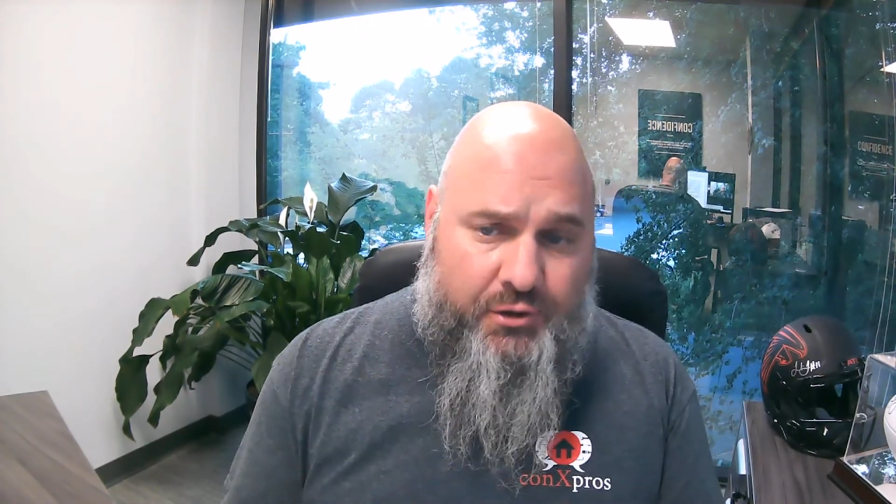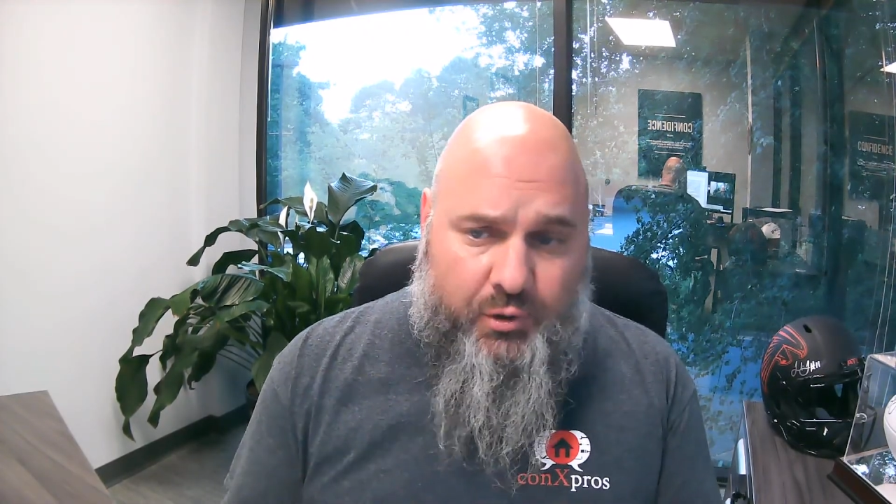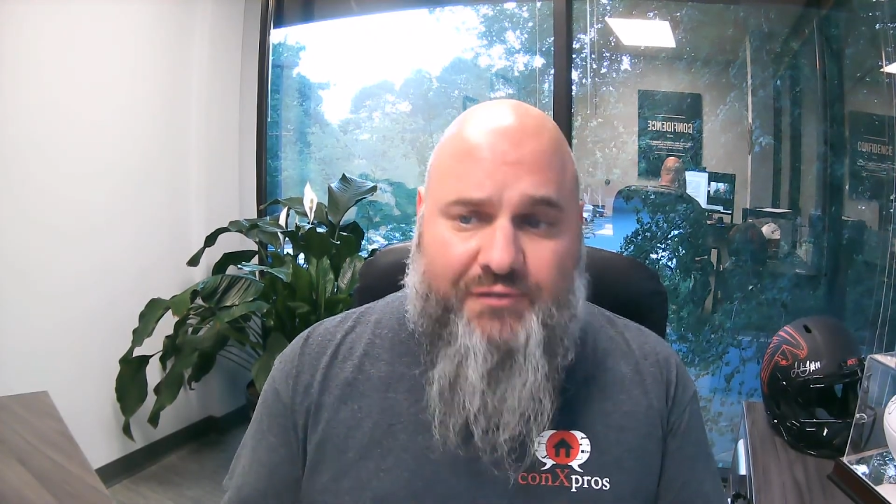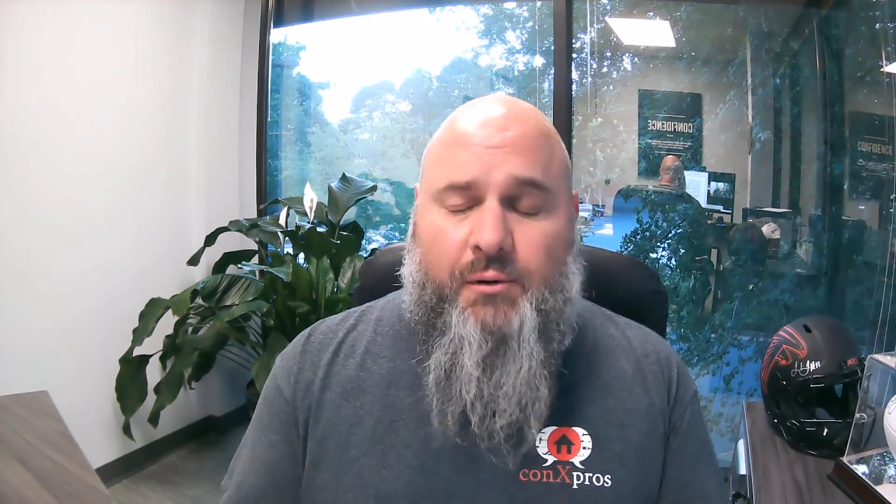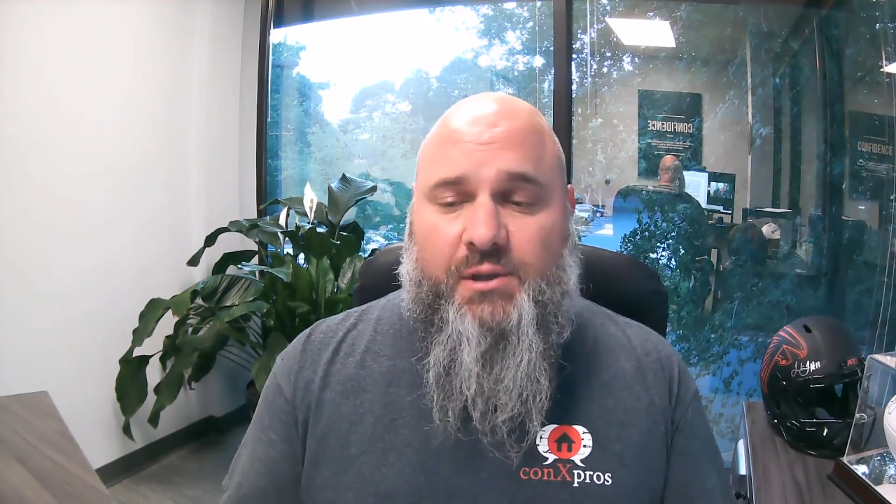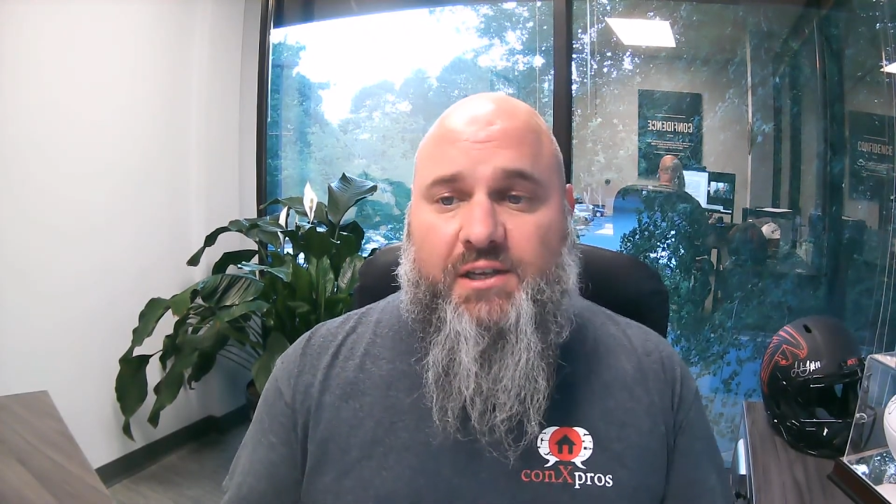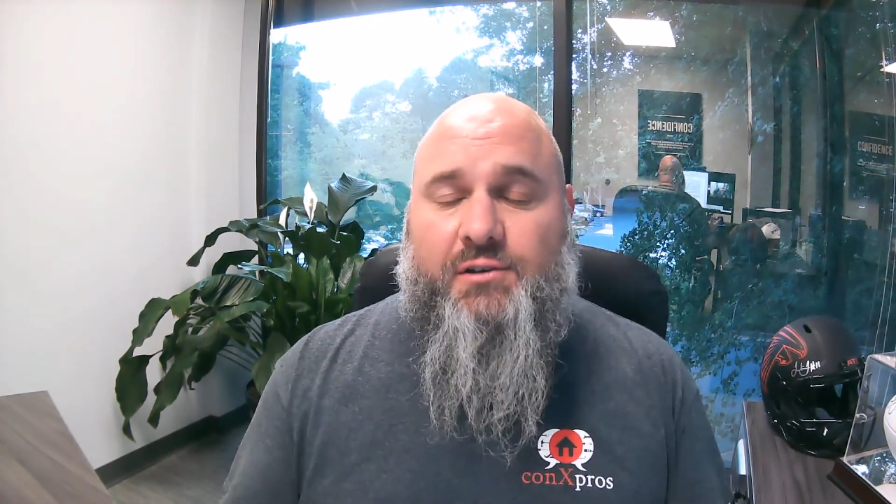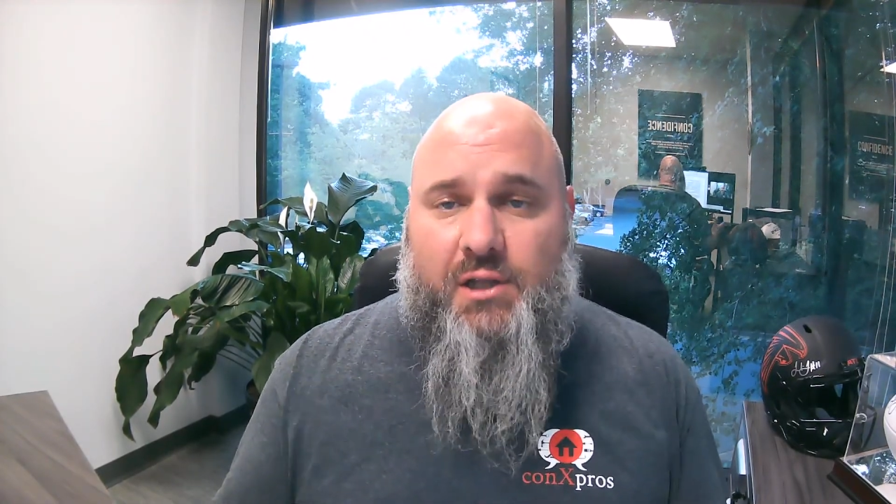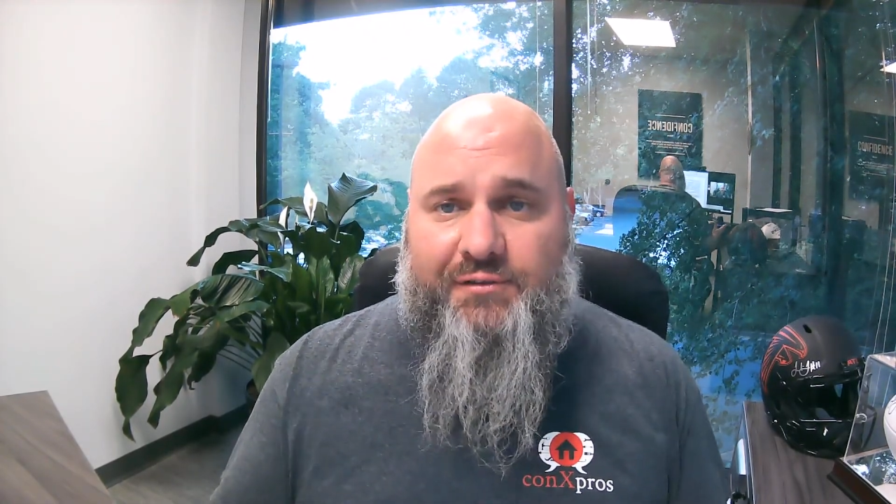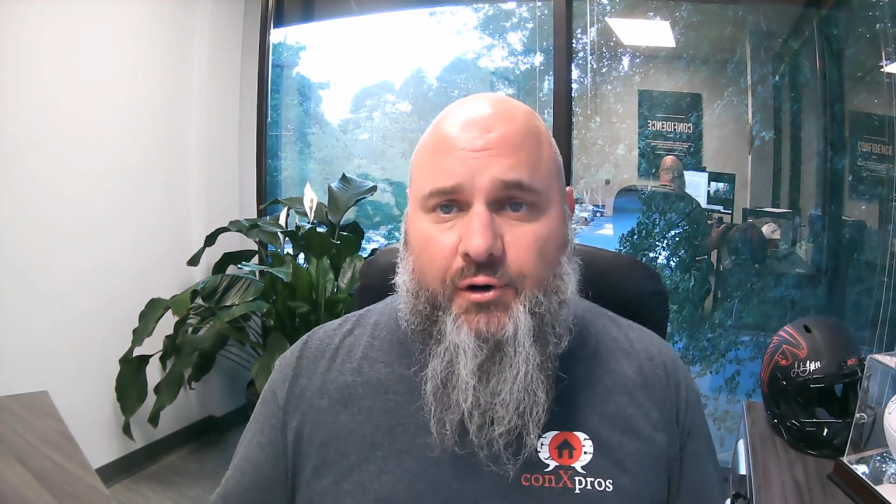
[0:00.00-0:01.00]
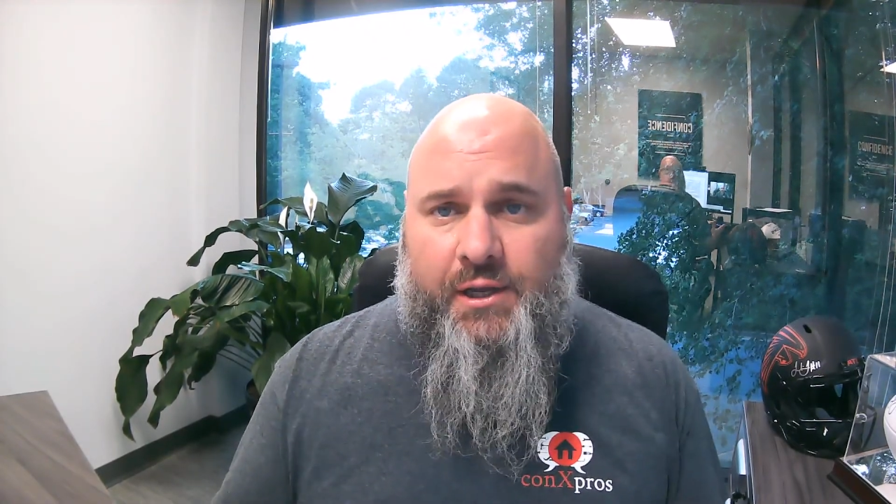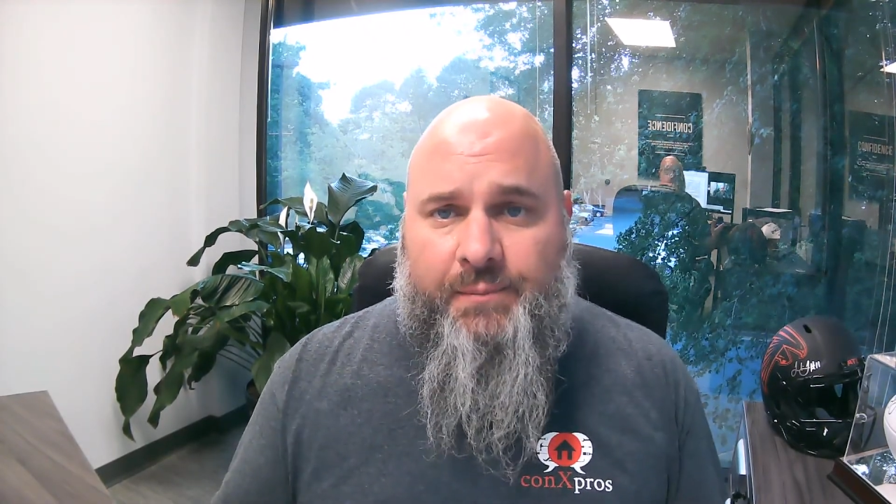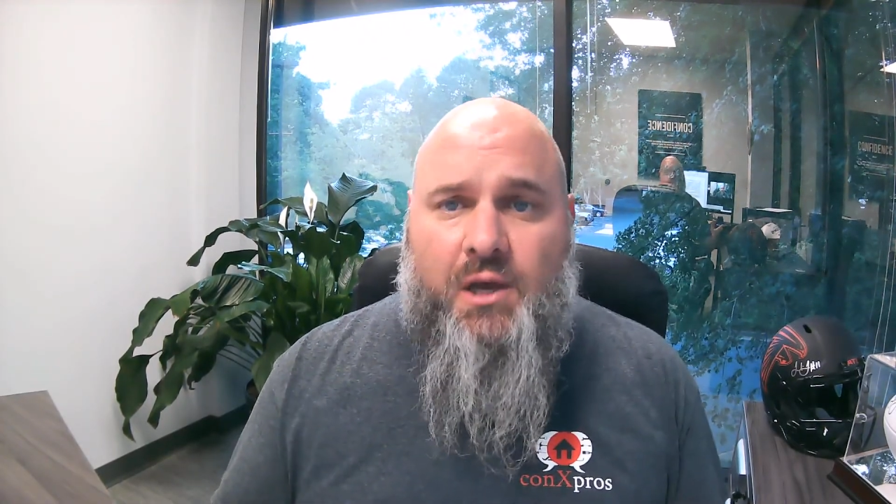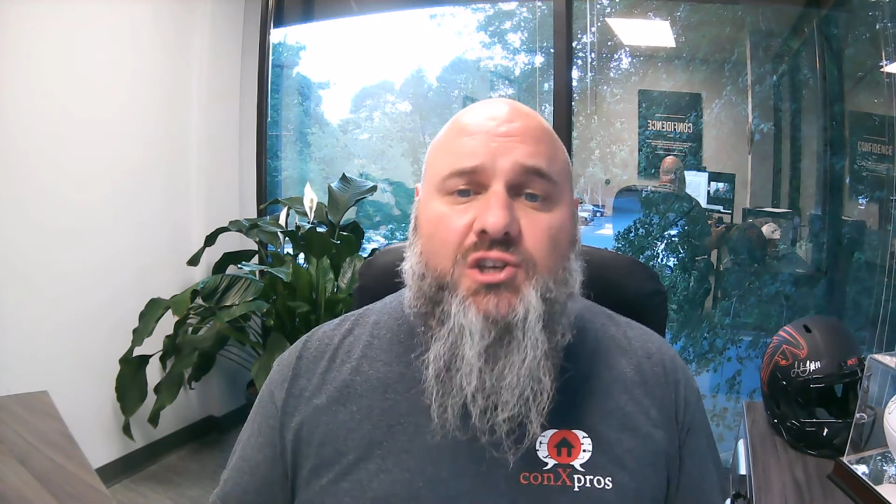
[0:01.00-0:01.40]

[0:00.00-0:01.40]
3 from lead delivery.